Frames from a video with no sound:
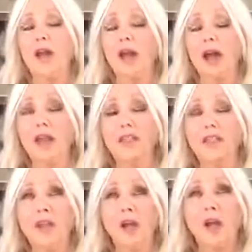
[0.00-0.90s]

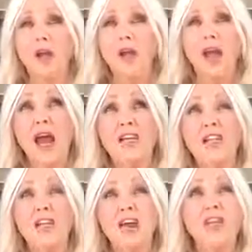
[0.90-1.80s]
has
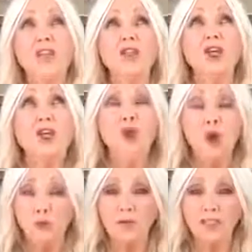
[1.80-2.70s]
actually
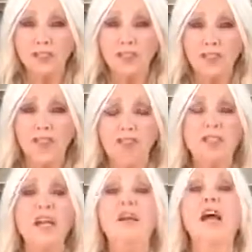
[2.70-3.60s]
no
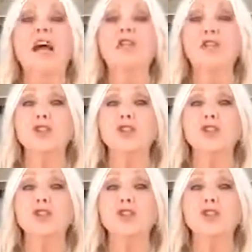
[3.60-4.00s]
resistance and has